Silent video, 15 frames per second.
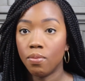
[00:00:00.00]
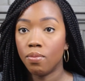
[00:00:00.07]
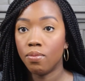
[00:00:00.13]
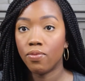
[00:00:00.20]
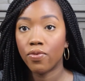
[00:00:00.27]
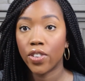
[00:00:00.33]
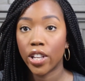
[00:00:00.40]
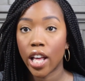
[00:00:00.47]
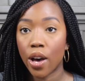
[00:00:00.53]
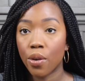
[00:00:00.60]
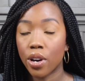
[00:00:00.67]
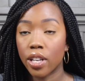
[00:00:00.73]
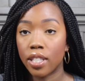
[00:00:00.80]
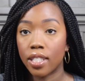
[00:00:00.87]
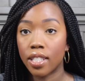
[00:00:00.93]
fill out
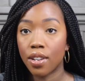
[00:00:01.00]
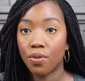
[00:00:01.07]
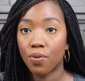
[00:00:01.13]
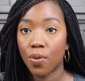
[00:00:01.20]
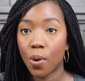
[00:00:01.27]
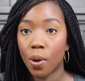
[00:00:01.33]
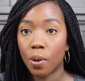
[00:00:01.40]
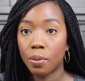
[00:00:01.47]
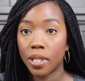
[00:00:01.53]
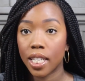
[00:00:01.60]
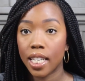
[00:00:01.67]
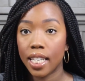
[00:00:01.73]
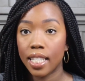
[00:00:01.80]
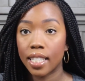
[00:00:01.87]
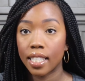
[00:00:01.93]
consent forms
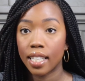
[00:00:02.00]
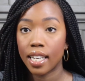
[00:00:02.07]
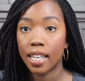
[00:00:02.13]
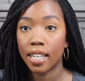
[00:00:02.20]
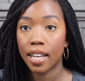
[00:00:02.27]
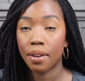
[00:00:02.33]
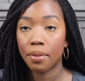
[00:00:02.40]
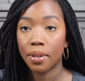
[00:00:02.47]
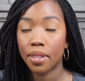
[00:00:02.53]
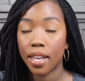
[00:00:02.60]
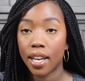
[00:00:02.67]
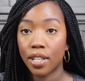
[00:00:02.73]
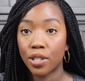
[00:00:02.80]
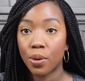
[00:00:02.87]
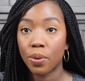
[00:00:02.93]
easily and
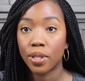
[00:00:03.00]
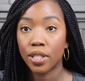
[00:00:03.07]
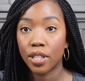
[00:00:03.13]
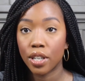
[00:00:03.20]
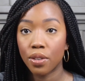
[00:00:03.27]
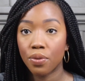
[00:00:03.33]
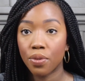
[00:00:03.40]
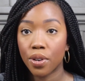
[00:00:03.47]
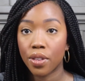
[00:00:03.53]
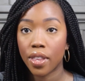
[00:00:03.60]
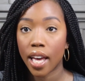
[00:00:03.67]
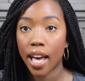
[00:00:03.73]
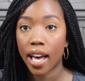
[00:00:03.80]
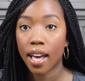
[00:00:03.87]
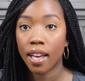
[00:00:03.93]
everything, so it's good for
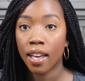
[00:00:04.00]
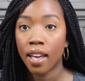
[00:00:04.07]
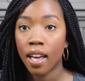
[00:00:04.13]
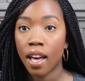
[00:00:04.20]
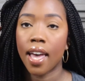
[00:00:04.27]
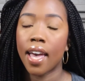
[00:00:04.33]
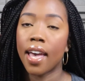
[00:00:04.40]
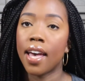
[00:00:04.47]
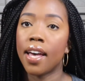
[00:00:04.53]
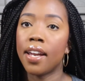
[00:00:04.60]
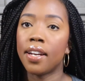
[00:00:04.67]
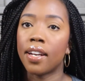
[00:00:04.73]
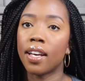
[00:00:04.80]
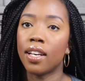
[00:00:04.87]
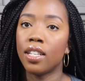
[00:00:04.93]
that.
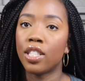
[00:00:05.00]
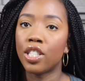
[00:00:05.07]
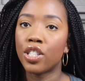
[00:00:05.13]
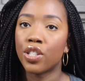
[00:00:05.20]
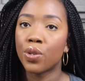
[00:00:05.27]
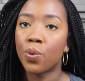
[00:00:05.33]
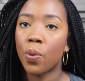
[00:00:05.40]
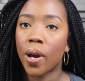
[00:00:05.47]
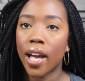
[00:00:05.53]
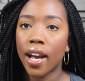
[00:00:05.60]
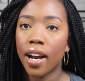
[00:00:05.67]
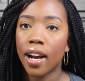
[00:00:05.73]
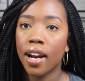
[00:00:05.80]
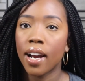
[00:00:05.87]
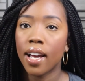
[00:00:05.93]
And
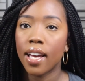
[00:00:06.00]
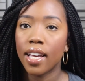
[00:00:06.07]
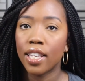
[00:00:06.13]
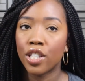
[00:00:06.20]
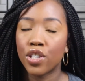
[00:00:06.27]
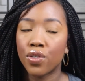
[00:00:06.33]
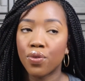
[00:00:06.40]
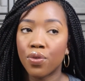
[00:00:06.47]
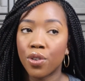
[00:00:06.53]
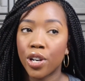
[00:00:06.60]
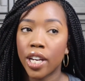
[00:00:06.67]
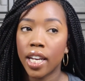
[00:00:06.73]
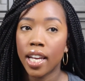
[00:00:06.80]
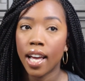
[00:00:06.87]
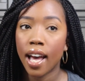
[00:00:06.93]
Square is
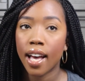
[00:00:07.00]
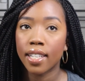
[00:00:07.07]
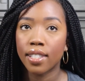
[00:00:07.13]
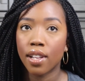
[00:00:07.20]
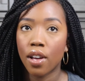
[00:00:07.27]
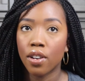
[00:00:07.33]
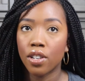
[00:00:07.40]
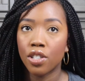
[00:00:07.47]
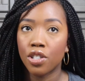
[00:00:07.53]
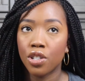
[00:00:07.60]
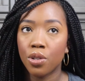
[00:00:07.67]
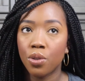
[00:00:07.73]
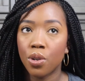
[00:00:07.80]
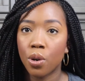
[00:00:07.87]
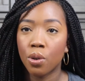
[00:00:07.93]
free as long as
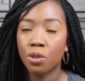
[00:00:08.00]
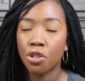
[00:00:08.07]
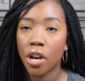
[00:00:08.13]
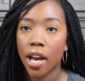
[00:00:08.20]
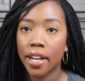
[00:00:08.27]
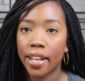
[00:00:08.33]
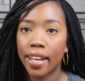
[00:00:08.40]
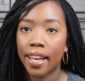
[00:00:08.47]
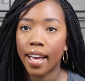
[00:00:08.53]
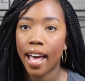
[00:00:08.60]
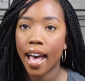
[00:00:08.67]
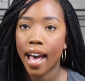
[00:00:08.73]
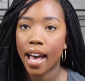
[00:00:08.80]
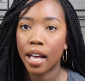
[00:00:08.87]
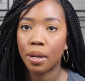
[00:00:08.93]
you don't try
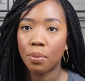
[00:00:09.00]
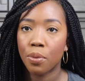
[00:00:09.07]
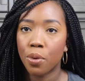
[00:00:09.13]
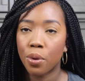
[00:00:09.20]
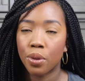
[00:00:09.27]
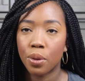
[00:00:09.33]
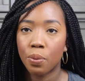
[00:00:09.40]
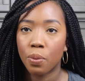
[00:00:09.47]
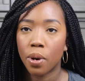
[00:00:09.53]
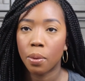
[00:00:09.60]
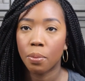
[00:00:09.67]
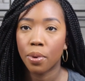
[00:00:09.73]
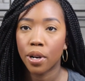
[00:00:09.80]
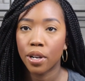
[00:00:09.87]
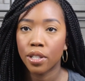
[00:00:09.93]
to add more than one
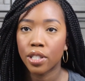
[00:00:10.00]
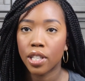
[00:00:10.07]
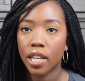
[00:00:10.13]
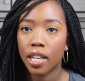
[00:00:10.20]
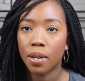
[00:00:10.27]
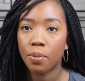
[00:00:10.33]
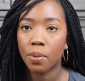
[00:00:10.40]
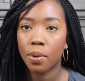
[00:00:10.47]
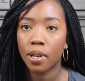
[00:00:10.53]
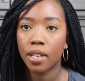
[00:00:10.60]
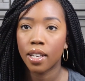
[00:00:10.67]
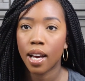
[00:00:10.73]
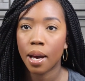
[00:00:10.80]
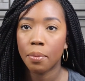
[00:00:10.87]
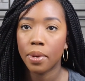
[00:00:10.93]
person. And
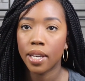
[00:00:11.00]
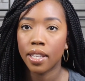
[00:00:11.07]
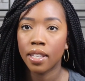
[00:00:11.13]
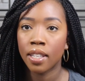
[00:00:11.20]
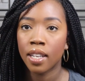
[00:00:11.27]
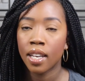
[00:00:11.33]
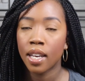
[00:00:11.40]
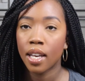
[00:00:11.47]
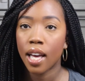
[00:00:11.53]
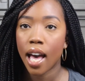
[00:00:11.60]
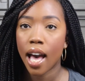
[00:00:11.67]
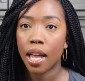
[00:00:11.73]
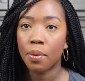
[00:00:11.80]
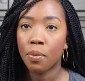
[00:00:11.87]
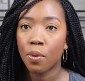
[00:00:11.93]
when I mean
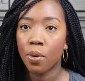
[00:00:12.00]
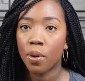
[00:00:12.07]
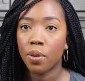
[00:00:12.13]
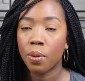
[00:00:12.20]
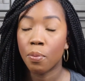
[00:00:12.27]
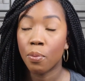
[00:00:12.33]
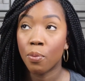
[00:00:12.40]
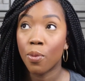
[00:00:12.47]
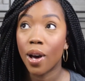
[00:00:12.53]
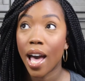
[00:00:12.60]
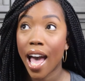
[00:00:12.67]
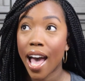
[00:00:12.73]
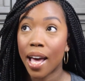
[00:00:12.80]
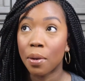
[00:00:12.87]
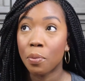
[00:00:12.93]
add
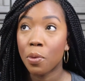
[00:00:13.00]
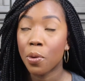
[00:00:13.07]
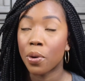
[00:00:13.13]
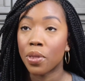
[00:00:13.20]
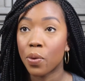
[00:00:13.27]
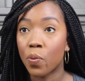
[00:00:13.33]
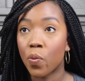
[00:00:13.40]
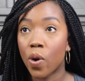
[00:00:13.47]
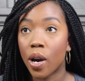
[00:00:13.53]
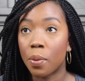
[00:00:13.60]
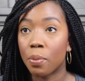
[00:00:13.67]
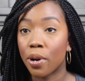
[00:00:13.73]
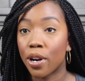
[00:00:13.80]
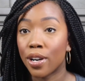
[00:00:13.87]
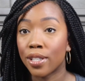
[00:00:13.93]
more than one
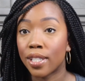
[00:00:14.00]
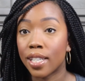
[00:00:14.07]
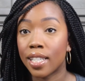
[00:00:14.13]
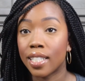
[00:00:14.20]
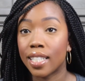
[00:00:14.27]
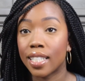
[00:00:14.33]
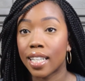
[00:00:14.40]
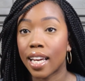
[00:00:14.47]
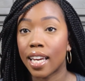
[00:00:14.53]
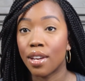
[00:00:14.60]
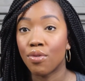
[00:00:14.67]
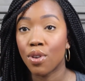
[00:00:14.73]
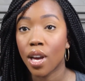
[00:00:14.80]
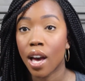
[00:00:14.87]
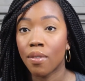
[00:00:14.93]
person, it's like
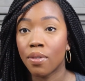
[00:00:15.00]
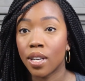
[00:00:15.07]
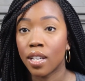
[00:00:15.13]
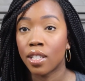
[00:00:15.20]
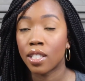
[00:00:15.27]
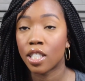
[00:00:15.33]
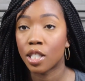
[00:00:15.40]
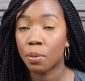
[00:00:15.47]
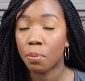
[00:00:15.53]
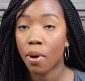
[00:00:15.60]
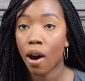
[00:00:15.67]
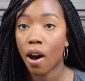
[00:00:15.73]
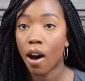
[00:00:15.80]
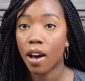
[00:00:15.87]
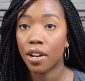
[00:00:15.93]
if you have a
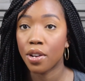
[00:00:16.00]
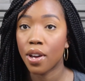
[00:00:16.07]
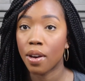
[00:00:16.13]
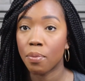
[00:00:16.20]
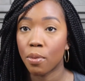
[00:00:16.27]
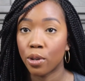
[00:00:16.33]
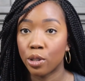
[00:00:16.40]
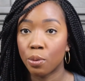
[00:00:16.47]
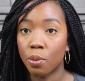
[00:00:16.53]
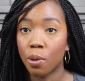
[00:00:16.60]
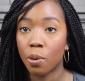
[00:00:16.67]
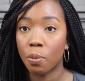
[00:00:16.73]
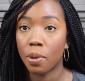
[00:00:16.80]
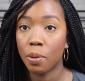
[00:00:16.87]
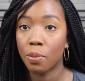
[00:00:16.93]
spa and you have
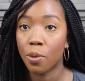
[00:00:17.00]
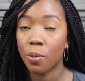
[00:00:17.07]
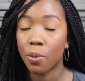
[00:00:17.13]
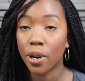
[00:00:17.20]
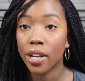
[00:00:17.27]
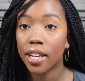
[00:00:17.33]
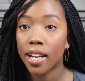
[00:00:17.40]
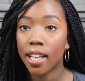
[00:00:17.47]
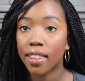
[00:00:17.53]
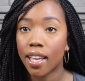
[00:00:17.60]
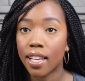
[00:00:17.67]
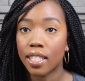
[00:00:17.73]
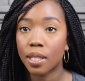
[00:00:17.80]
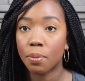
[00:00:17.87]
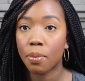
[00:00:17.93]
multiple people working at
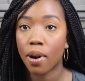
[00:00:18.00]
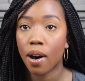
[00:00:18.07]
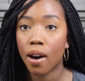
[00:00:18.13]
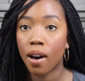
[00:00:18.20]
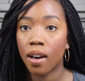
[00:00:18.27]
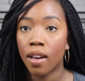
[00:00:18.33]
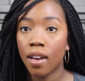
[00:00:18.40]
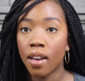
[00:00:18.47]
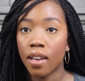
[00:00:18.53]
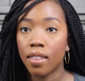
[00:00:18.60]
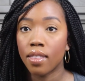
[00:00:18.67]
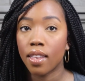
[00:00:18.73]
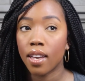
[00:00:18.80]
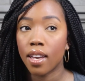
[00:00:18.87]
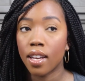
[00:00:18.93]
that spa,
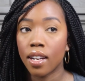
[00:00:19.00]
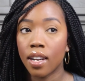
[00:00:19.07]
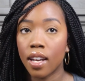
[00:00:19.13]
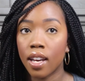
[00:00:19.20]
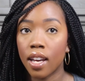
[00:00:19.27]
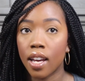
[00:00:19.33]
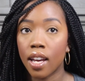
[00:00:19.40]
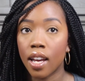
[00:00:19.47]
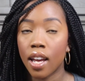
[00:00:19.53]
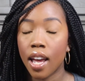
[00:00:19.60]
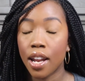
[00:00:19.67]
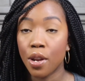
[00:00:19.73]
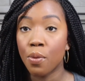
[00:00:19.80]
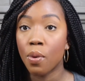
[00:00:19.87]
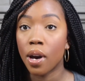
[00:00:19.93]
then
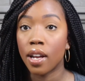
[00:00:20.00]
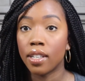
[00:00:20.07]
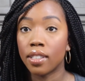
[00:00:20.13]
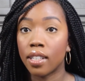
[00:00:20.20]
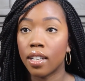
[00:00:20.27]
and you want